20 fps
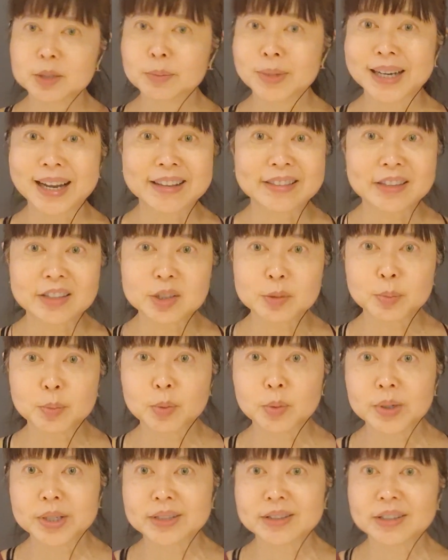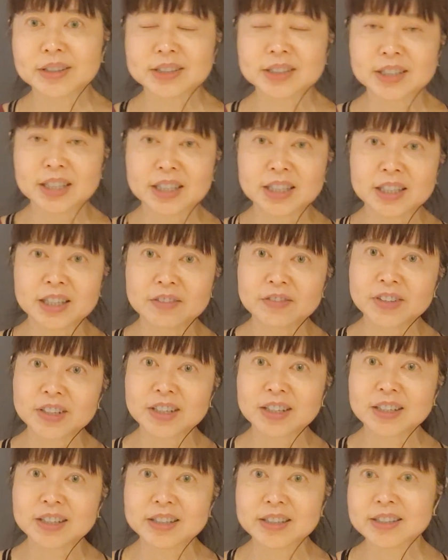But at this point, the
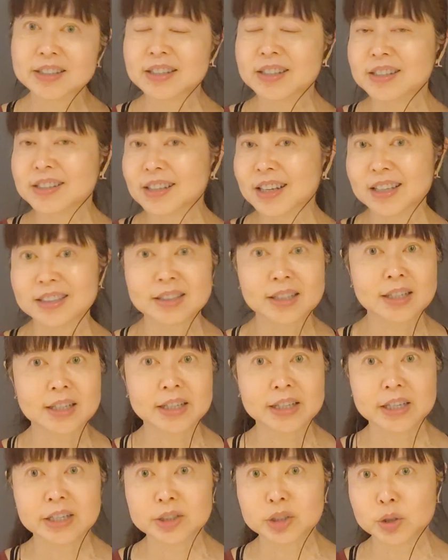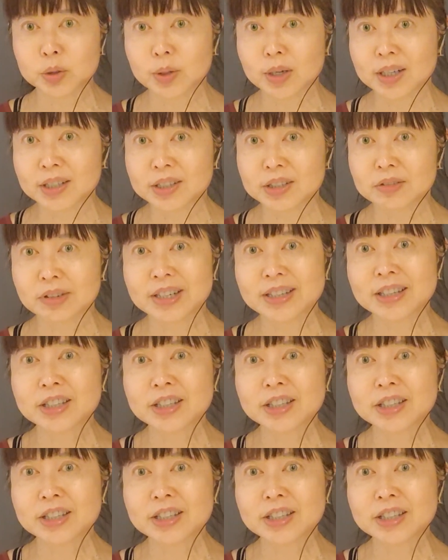significance is unclear to us, right?